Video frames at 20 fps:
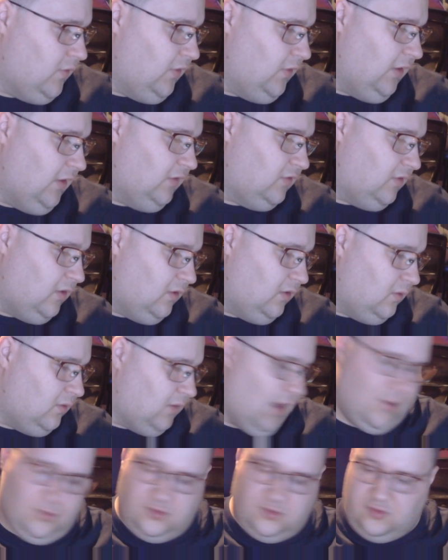these two,
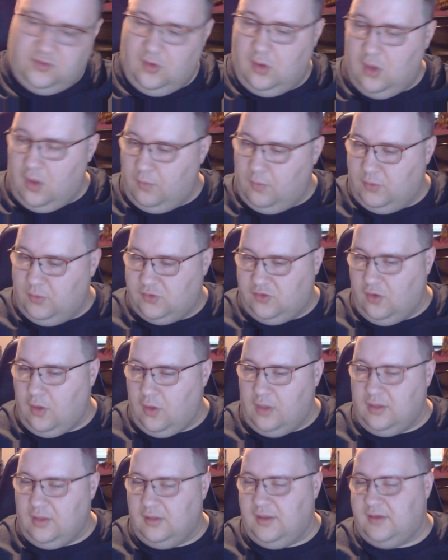yeah, we're still
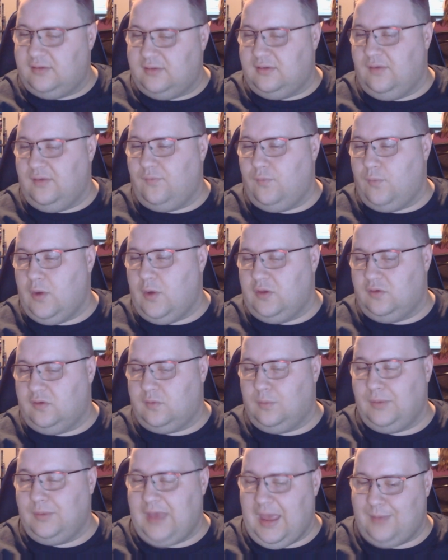on the list of ones
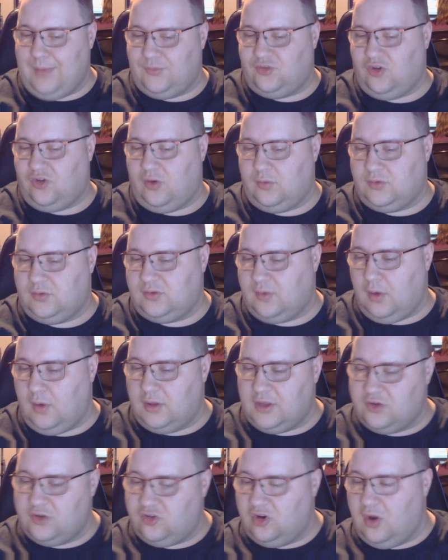from game shows. So I'll
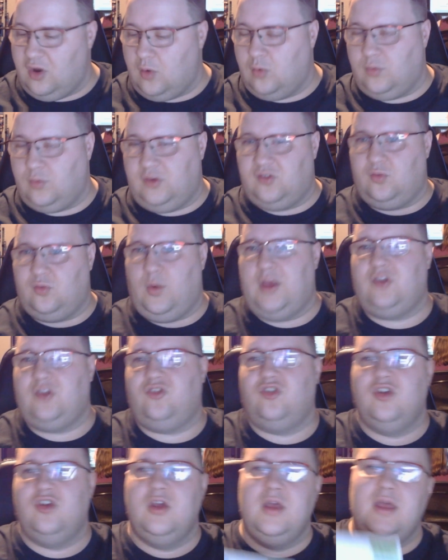let you know when we switch.